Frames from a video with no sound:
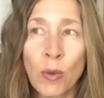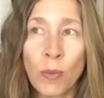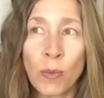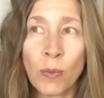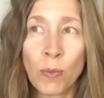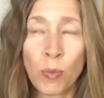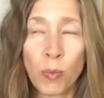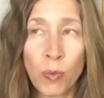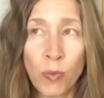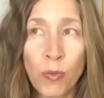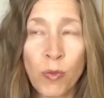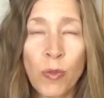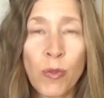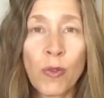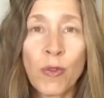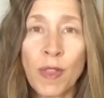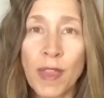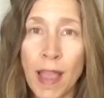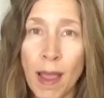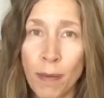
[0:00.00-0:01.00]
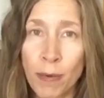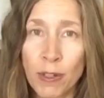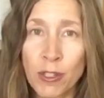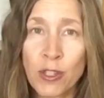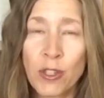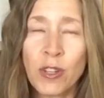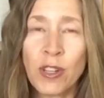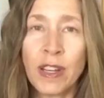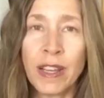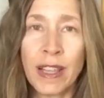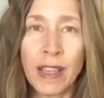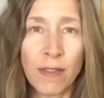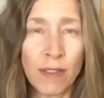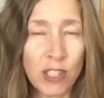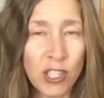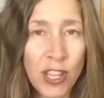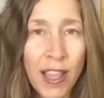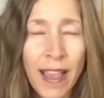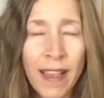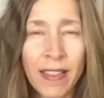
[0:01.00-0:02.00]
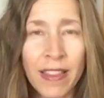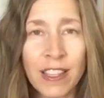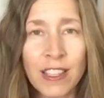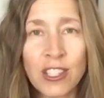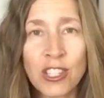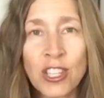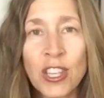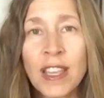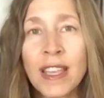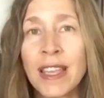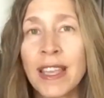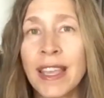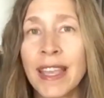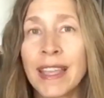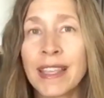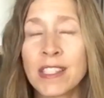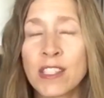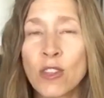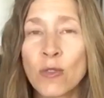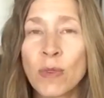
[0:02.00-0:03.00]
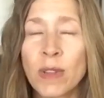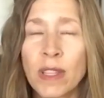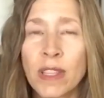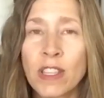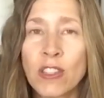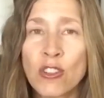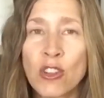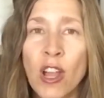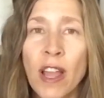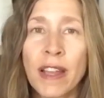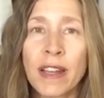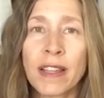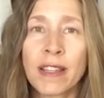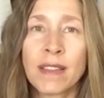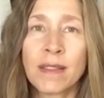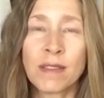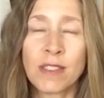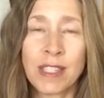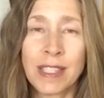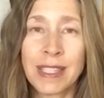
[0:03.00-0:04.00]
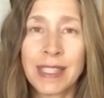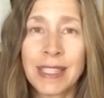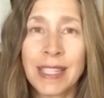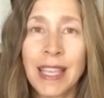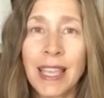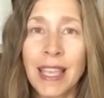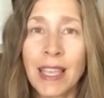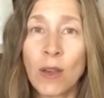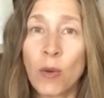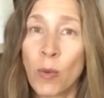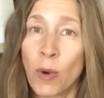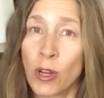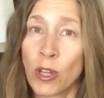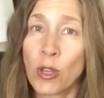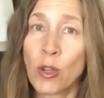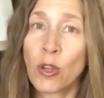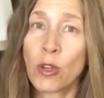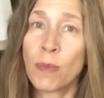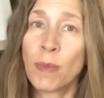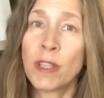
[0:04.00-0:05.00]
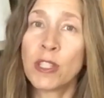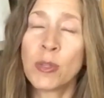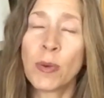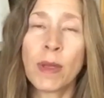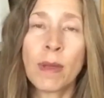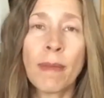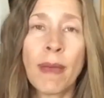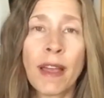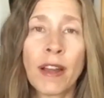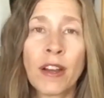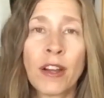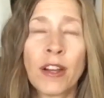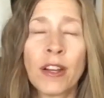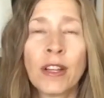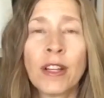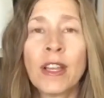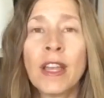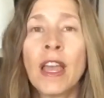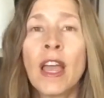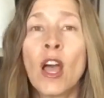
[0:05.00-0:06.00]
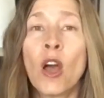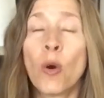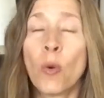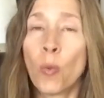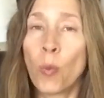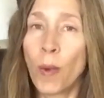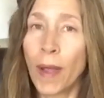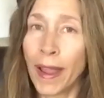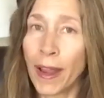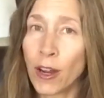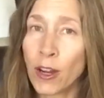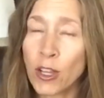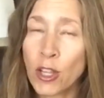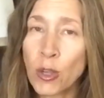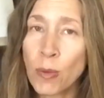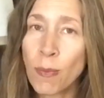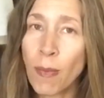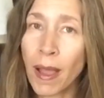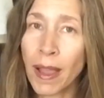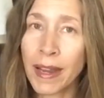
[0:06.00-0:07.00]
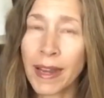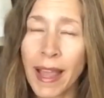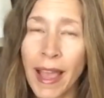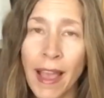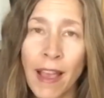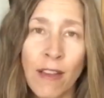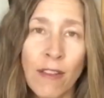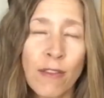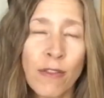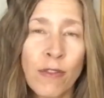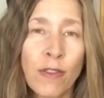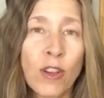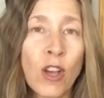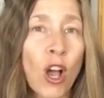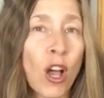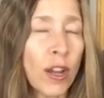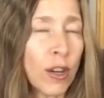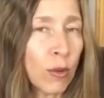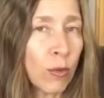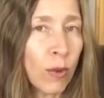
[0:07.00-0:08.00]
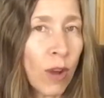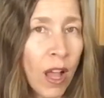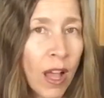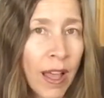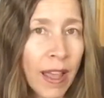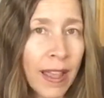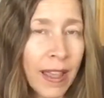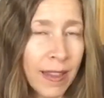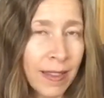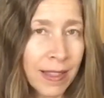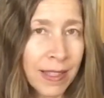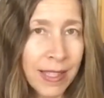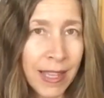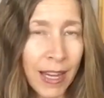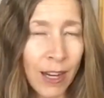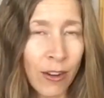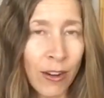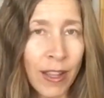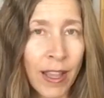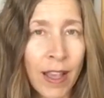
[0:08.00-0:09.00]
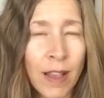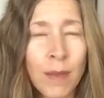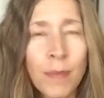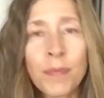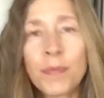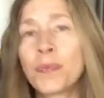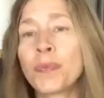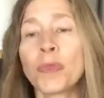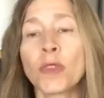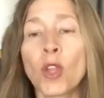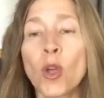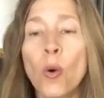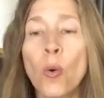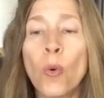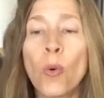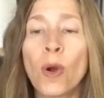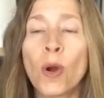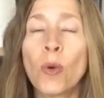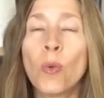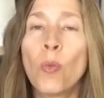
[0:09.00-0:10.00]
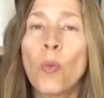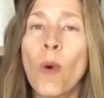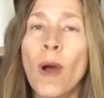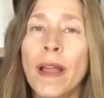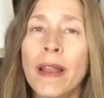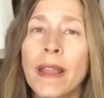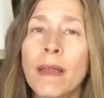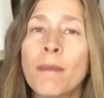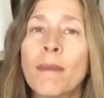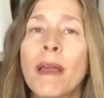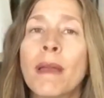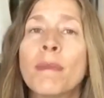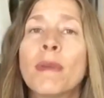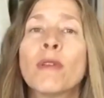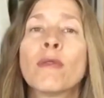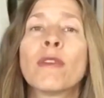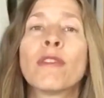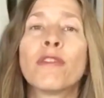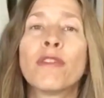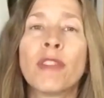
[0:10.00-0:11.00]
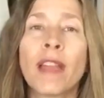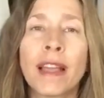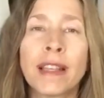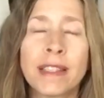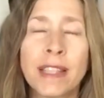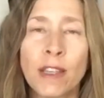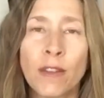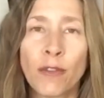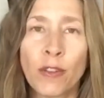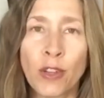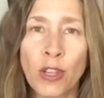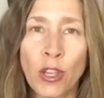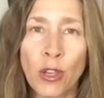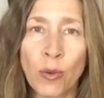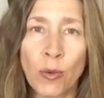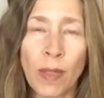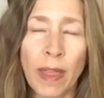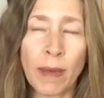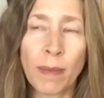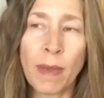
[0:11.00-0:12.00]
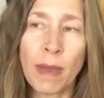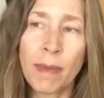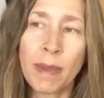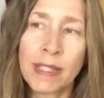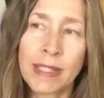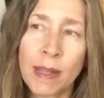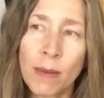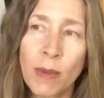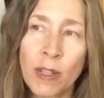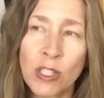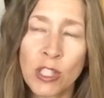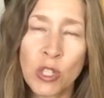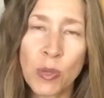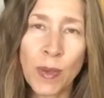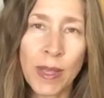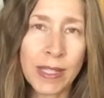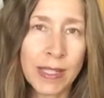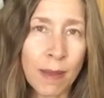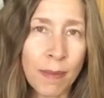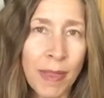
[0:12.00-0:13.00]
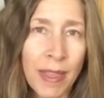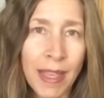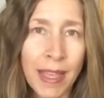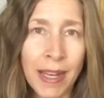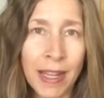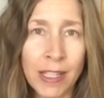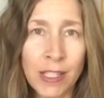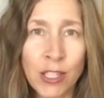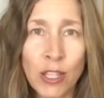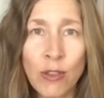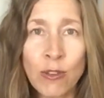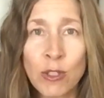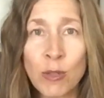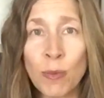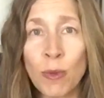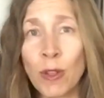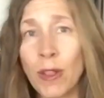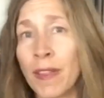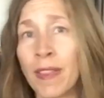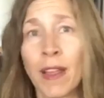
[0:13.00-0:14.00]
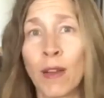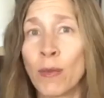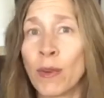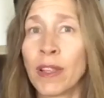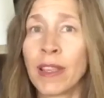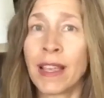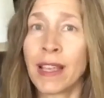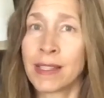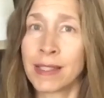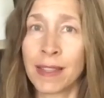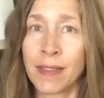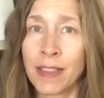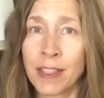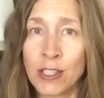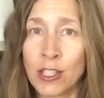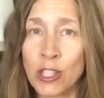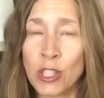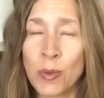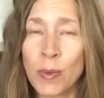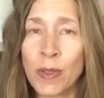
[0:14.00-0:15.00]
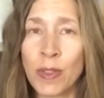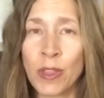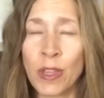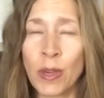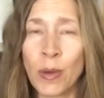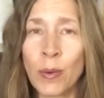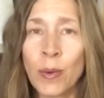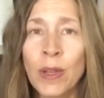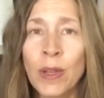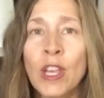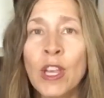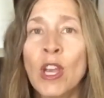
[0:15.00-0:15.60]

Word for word: through the opportunity of a challenge is to really try to see where you could be doing better, where you might have gone awry in this area, or what it might be reflecting for you. Like maybe someone's doing something inexcusable and that really has nothing to do with you.